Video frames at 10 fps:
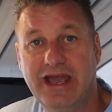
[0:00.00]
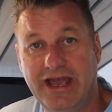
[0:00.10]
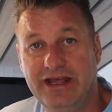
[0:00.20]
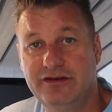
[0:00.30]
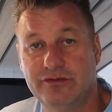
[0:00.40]

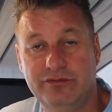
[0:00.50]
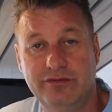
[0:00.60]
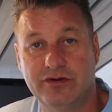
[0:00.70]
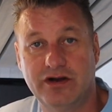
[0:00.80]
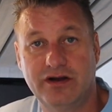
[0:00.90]
and
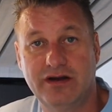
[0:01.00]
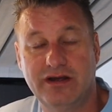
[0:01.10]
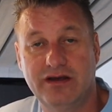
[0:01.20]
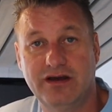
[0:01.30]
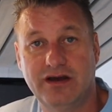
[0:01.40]
we were
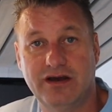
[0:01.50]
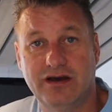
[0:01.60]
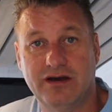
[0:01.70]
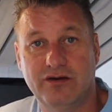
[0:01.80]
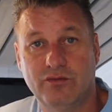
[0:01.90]

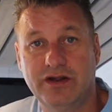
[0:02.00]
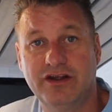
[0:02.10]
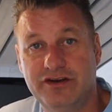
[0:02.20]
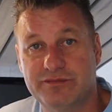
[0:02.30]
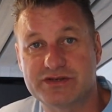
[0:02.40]

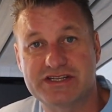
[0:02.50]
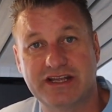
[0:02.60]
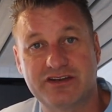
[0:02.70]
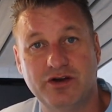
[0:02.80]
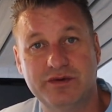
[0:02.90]

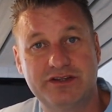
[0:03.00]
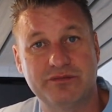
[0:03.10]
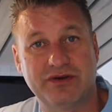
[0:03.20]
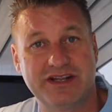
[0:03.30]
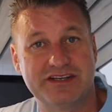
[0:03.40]
100% going to
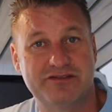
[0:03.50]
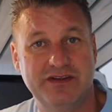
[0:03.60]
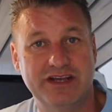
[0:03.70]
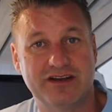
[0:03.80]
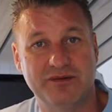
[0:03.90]
bring this
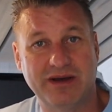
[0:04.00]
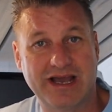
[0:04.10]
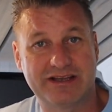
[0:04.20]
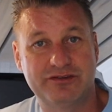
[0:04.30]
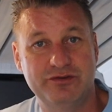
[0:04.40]
vehicle
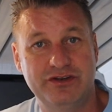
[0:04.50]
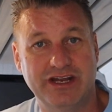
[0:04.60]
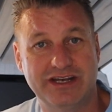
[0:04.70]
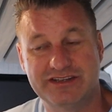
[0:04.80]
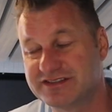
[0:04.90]
back to the
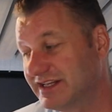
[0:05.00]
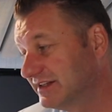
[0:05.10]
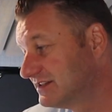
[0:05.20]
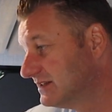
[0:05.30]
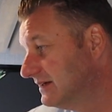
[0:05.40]
United States.